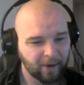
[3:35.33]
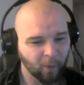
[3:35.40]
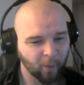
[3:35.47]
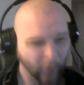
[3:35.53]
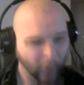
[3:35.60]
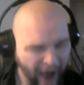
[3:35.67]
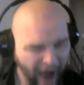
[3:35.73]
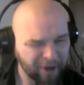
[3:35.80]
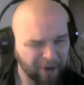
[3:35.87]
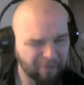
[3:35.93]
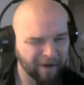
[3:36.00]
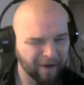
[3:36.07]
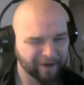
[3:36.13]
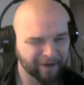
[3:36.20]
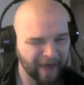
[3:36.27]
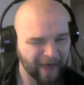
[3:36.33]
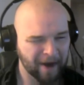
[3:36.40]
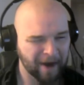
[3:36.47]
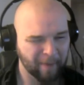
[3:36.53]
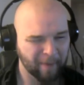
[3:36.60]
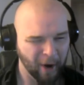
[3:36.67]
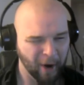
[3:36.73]
Wow, you fucked that
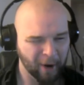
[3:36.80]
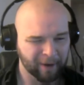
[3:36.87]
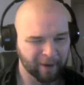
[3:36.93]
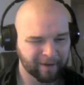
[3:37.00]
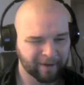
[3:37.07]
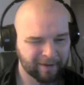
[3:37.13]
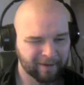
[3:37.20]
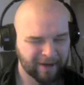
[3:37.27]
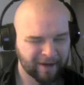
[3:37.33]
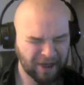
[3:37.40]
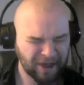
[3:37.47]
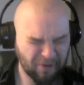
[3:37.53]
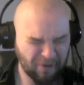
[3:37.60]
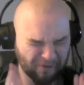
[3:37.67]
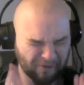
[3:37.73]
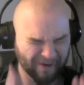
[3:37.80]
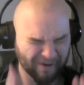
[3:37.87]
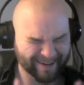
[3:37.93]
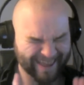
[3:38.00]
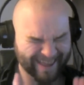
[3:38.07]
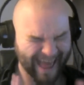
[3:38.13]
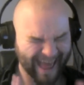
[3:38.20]
up hard. You
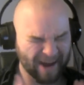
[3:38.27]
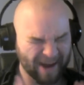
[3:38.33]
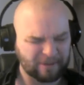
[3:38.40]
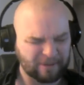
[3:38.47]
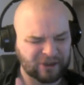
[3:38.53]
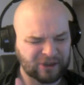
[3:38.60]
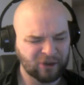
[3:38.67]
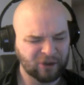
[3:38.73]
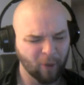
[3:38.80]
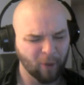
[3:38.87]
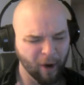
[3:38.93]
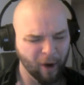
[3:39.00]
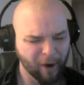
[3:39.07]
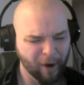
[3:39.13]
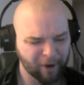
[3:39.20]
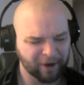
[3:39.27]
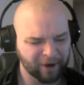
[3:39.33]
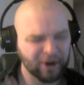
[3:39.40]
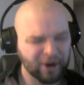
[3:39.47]
fucked that up so hard.